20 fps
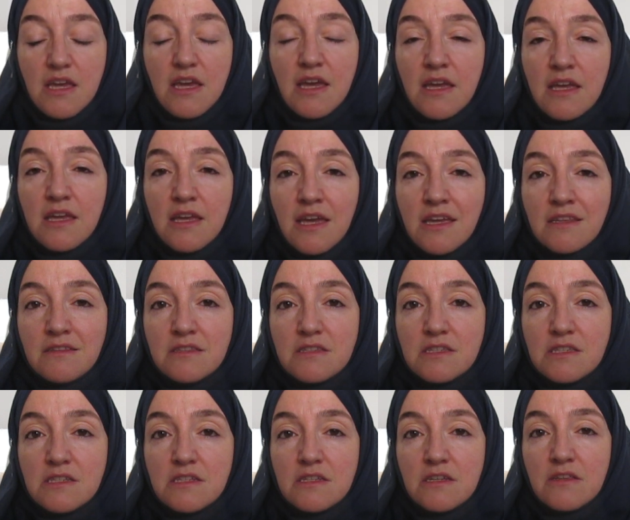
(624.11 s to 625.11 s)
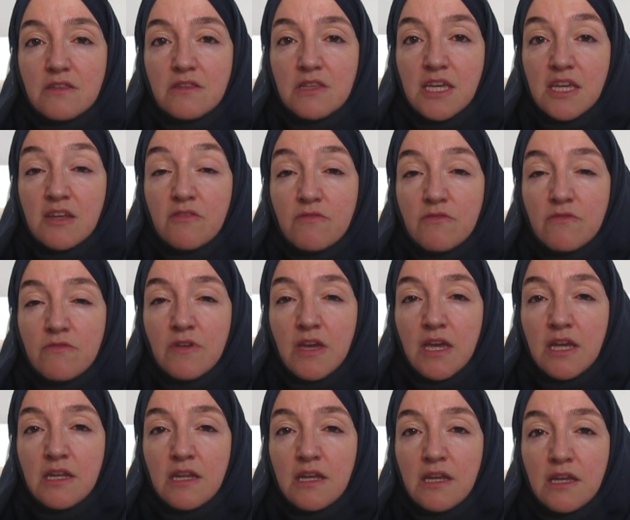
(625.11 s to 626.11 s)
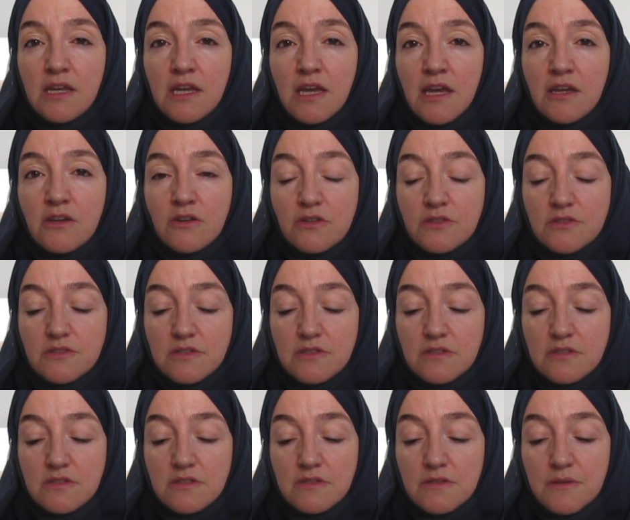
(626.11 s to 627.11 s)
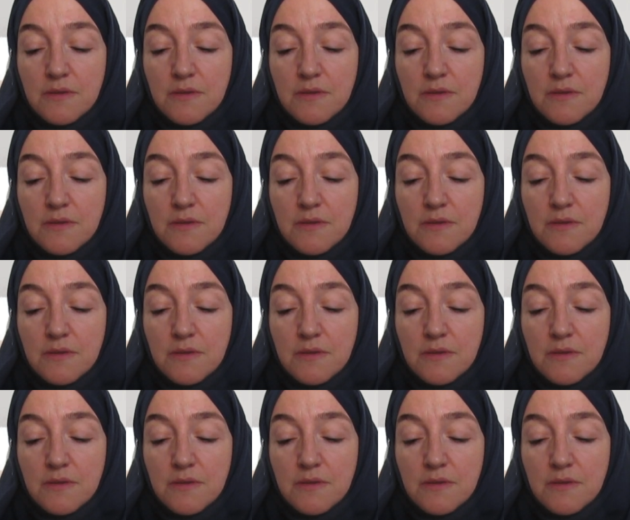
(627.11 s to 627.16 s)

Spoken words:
against the invading chaos.